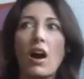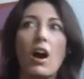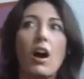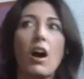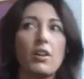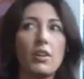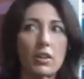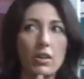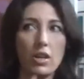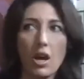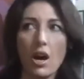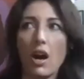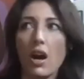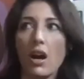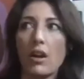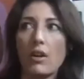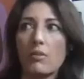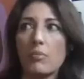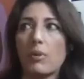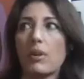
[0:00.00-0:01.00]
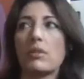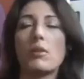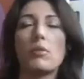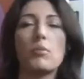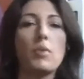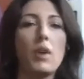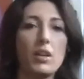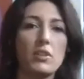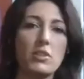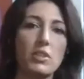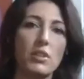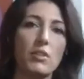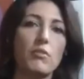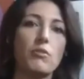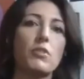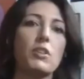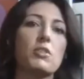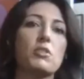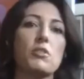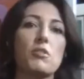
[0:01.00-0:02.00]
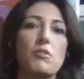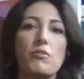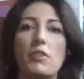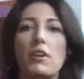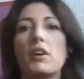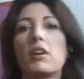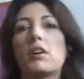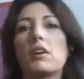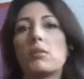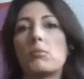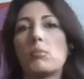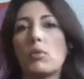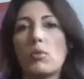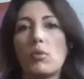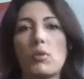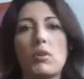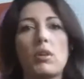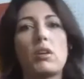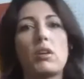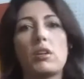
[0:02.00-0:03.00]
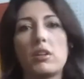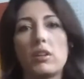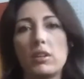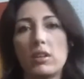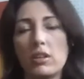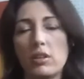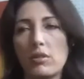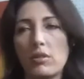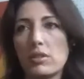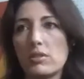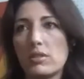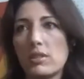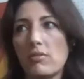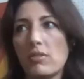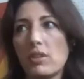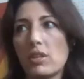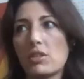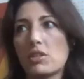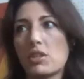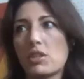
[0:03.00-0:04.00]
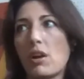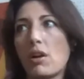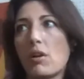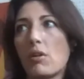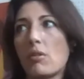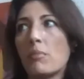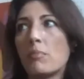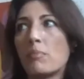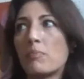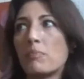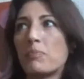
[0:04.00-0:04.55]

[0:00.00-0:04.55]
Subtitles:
on a card when they're watching a feature film or, a TV show,